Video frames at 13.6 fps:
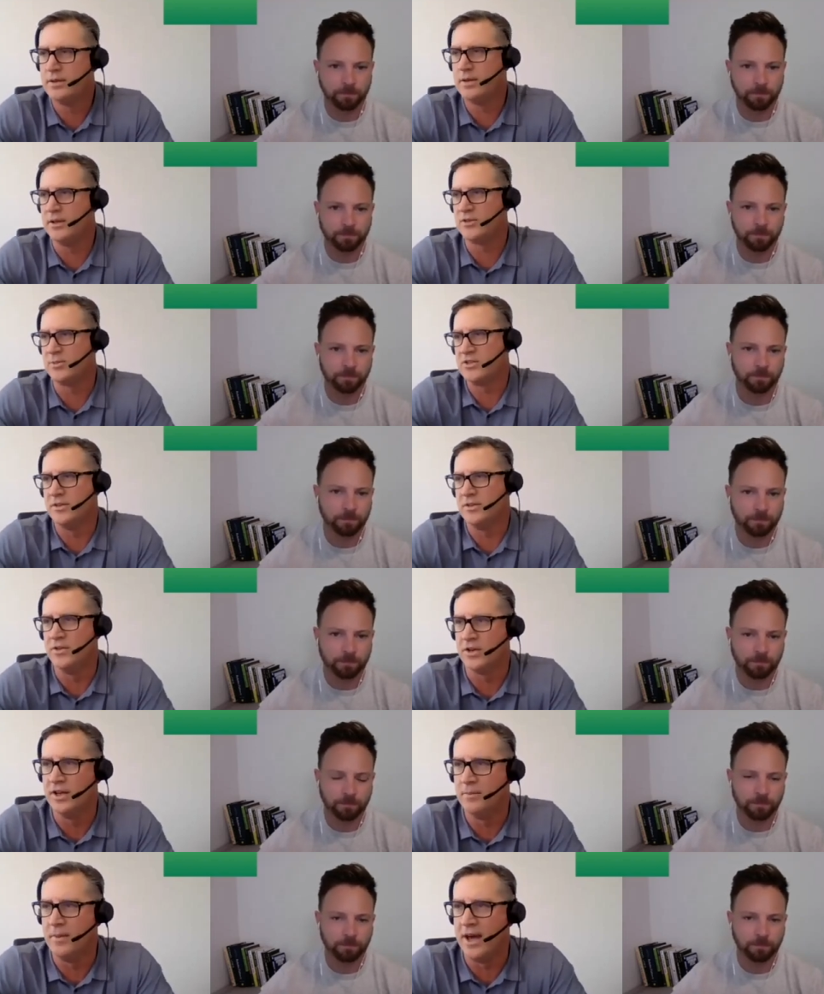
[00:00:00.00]
Speaker 1: especially if you're
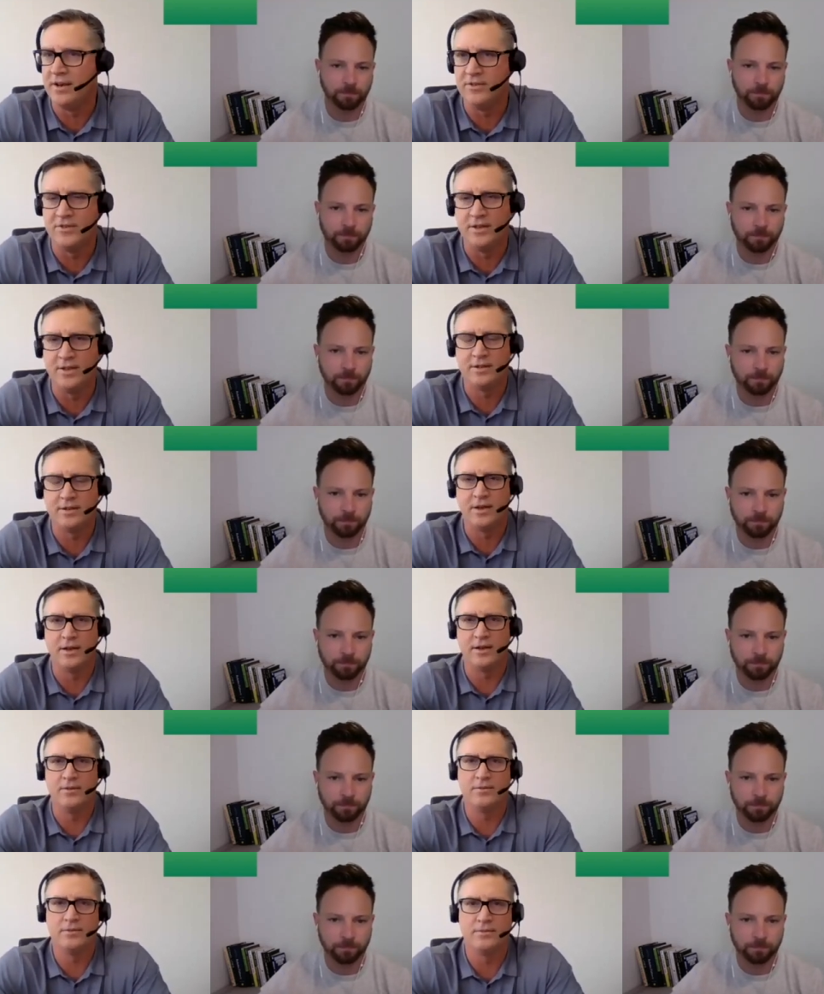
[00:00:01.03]
going to manage any kind of